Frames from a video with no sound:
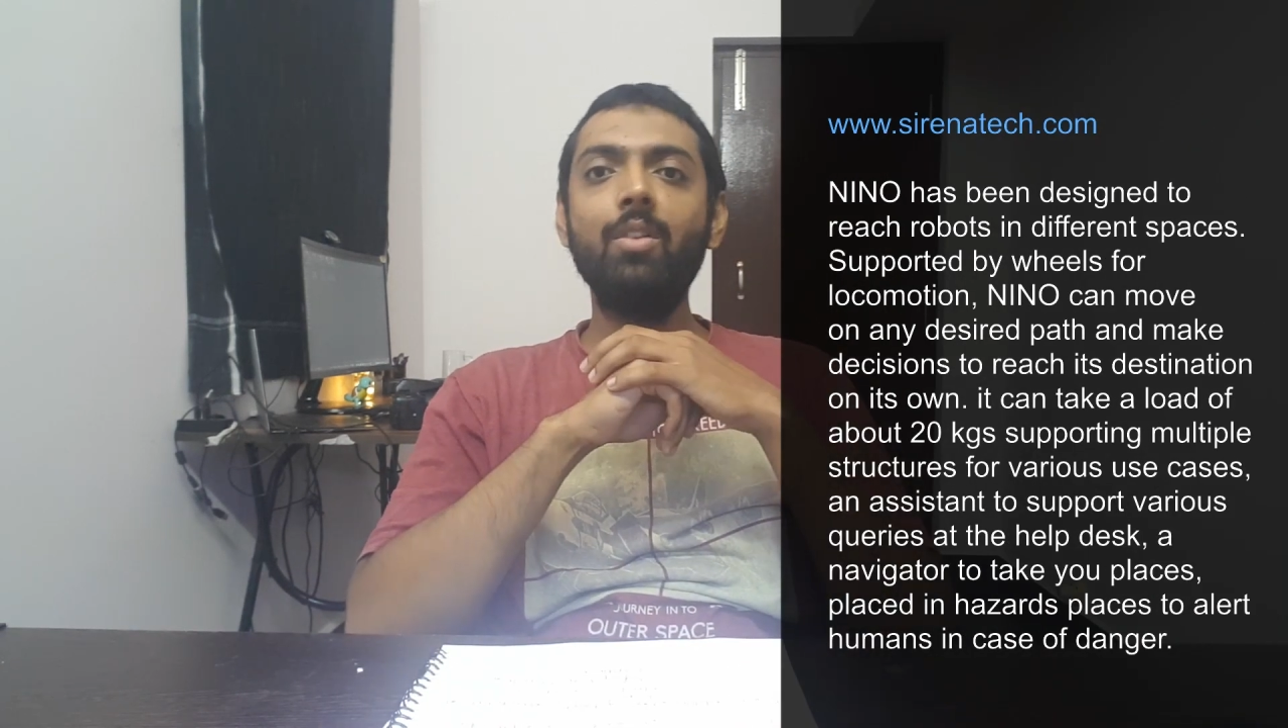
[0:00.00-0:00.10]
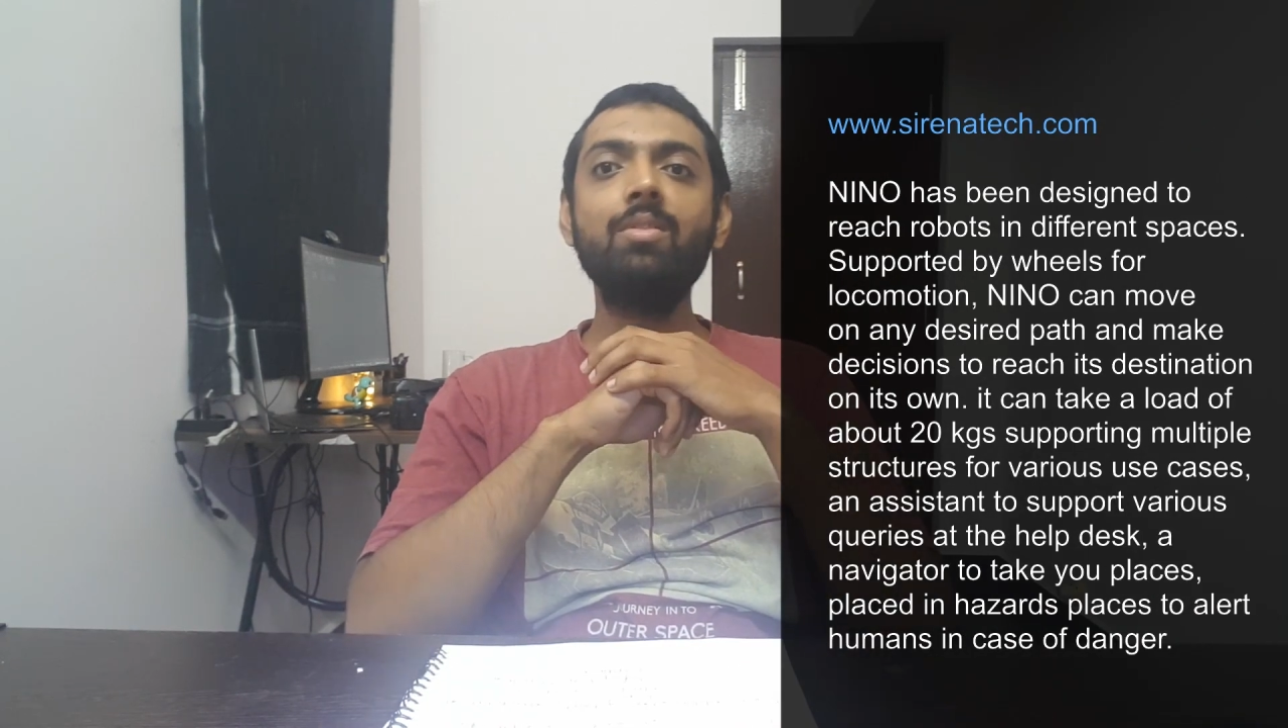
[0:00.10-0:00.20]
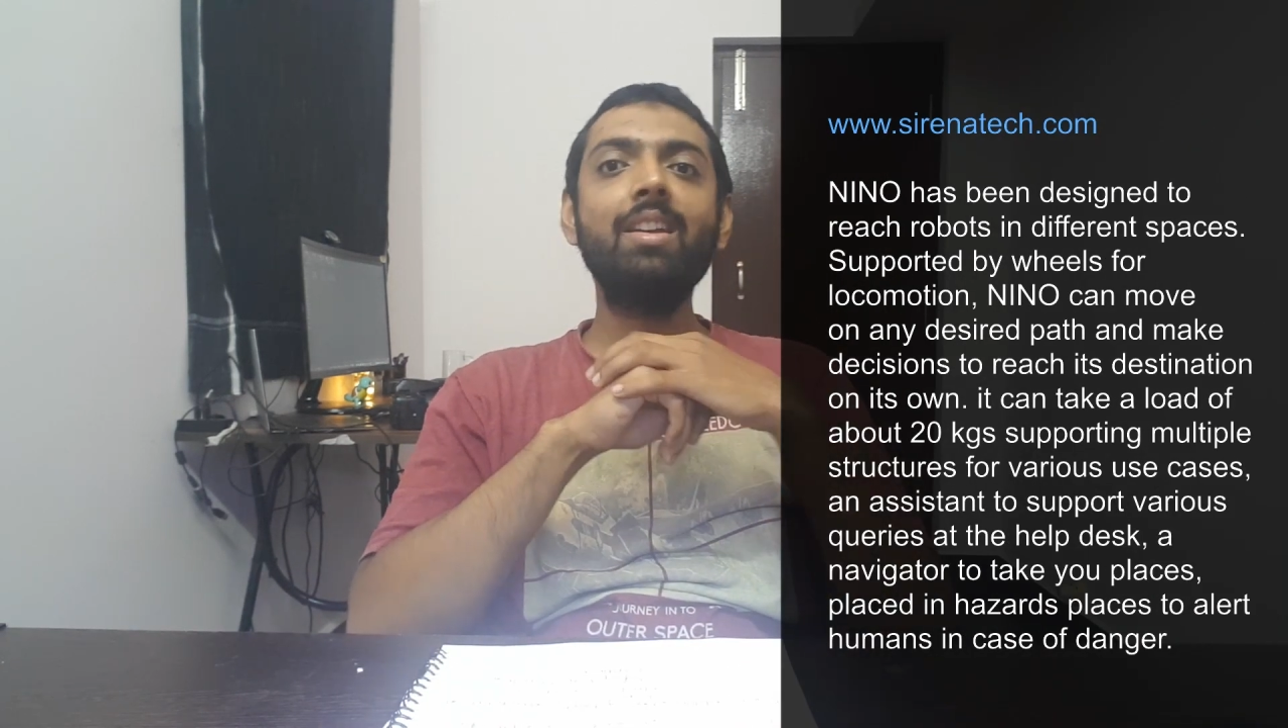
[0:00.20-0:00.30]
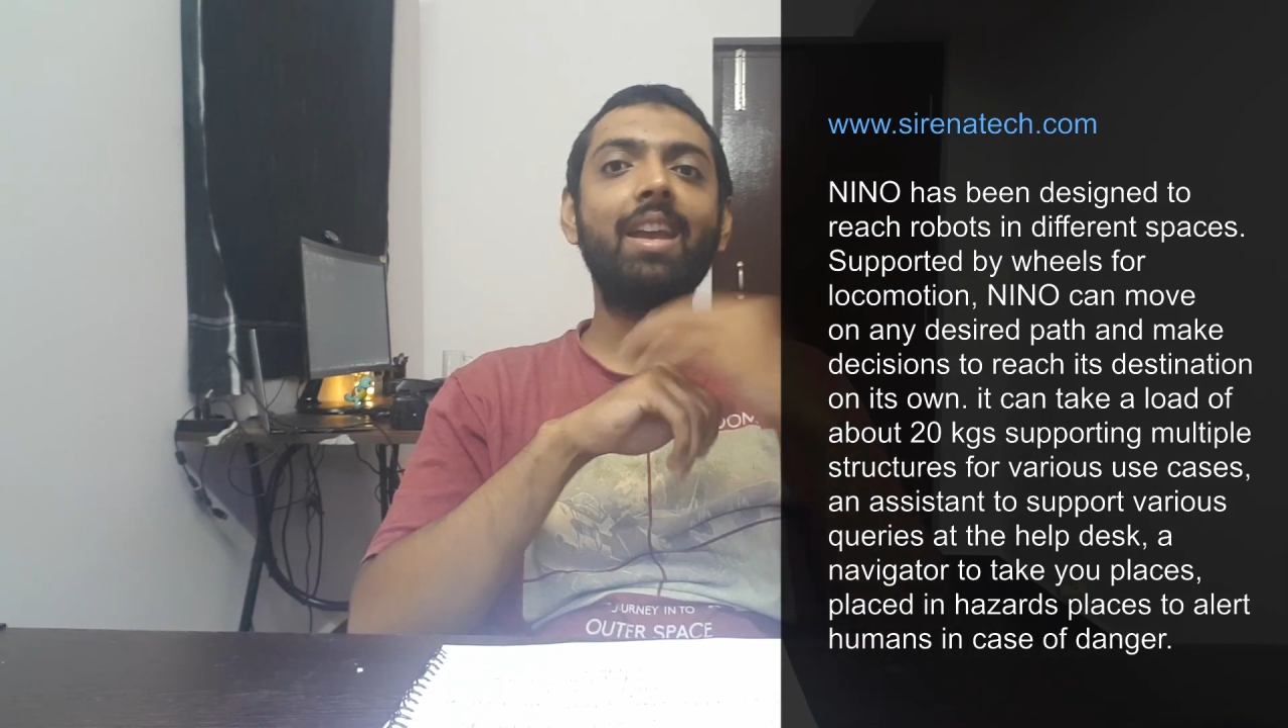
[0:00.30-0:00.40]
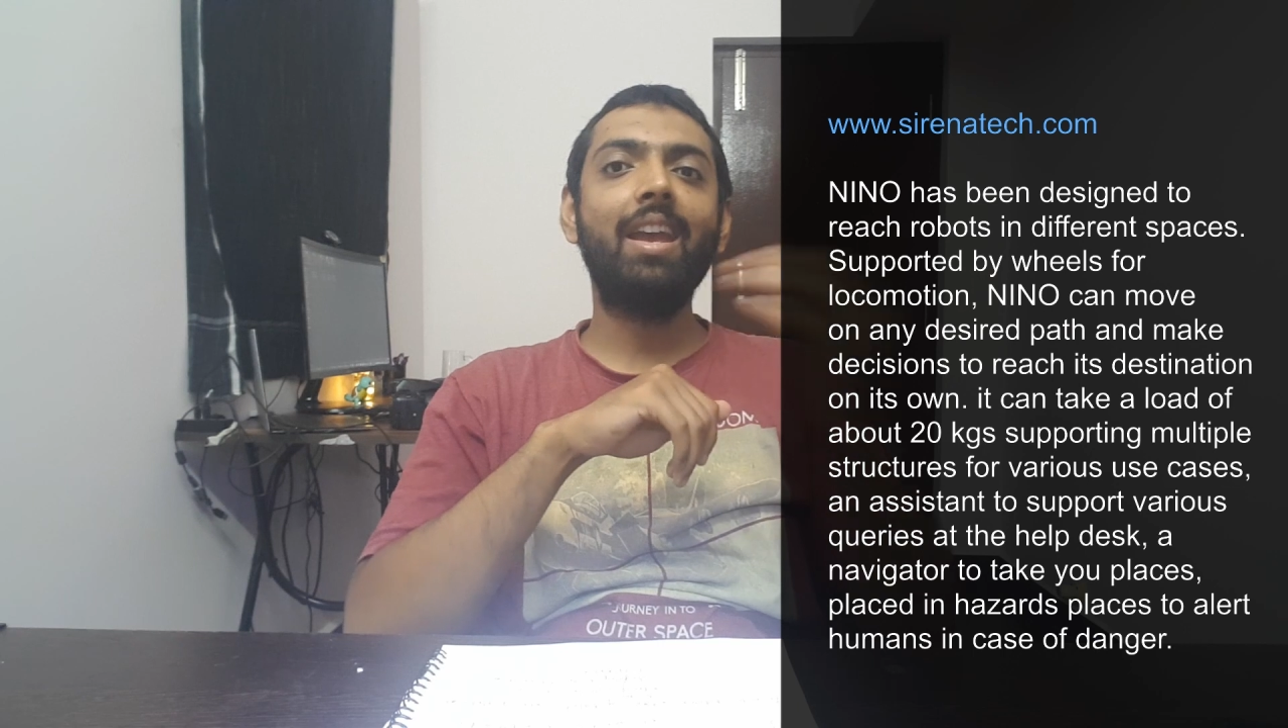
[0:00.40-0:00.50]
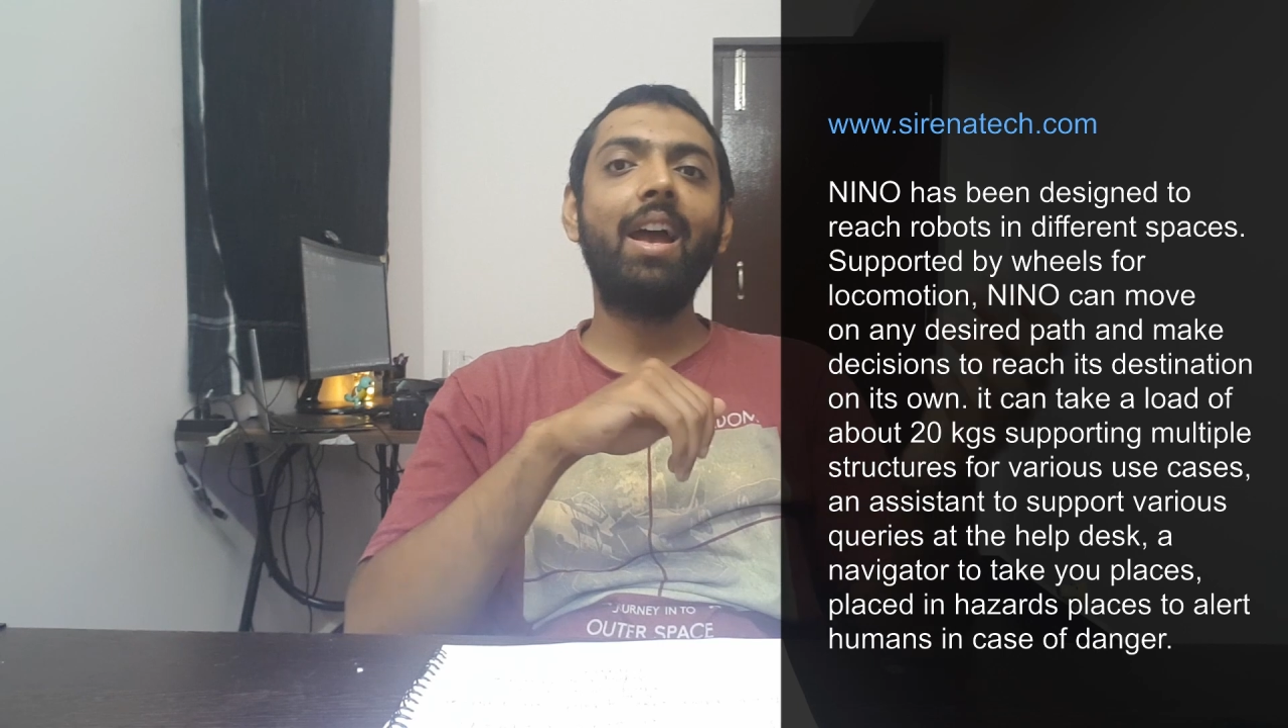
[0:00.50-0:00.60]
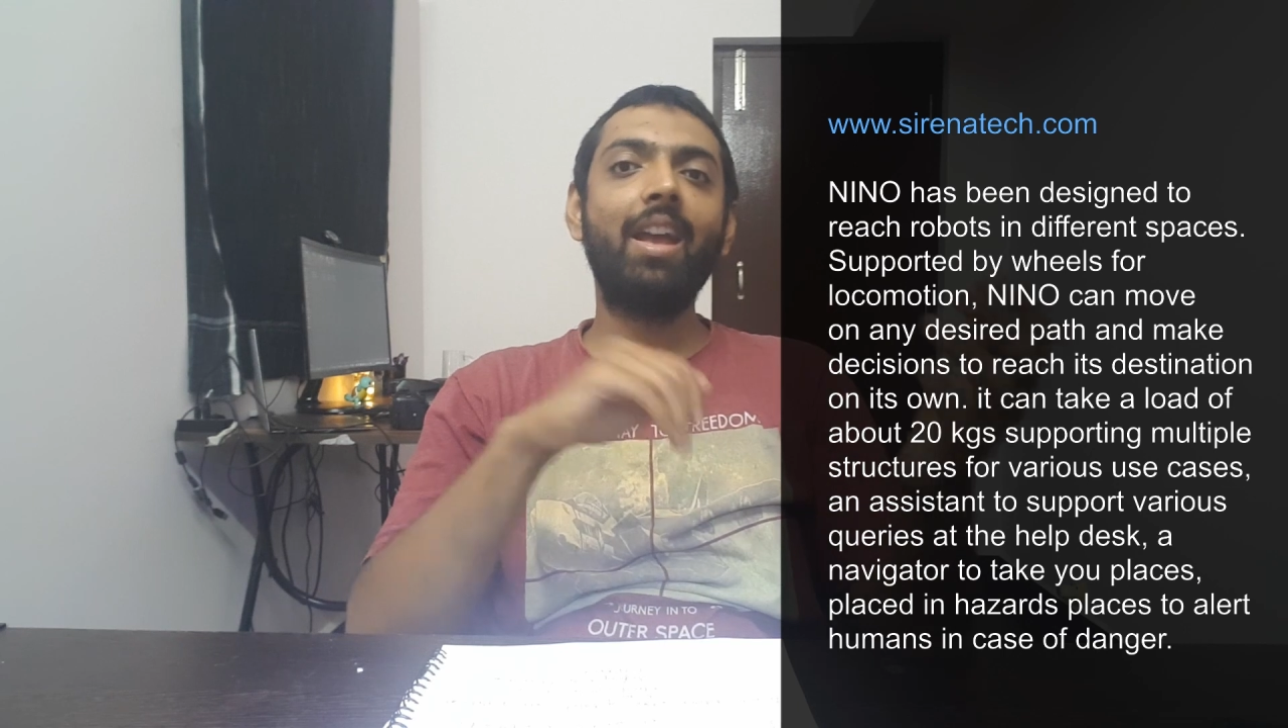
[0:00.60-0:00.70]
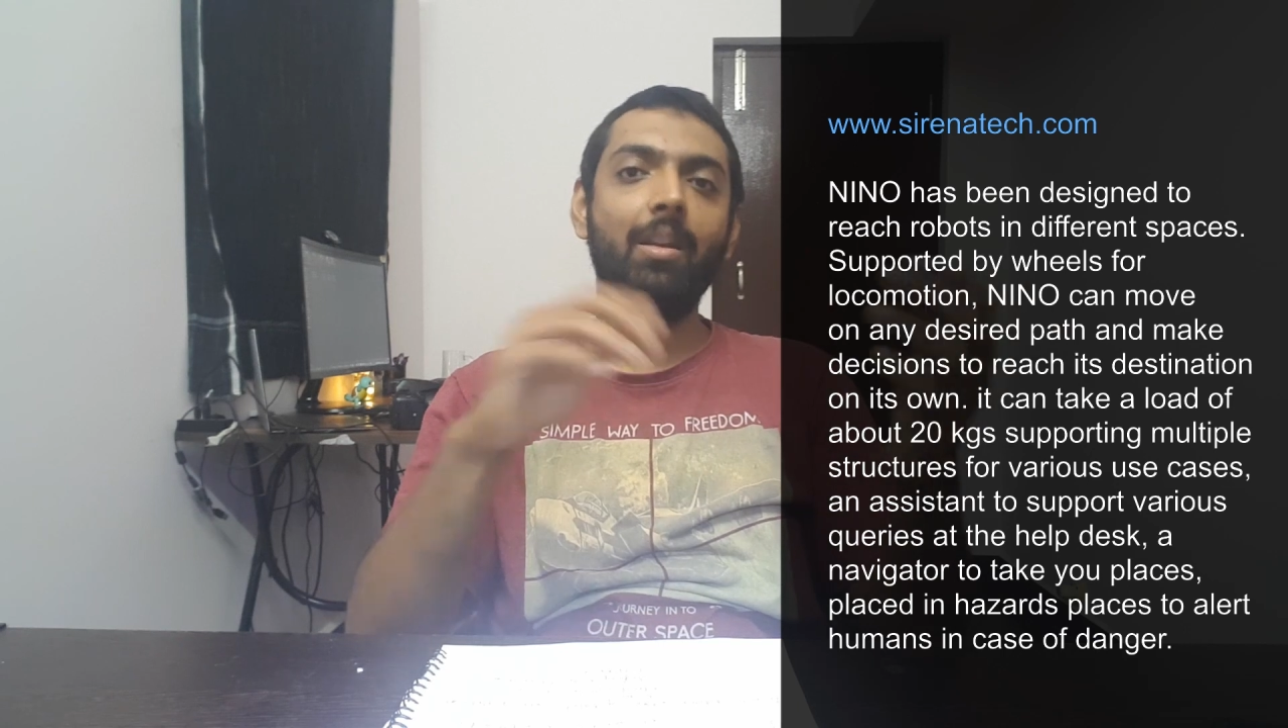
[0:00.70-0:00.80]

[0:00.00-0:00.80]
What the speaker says: using AI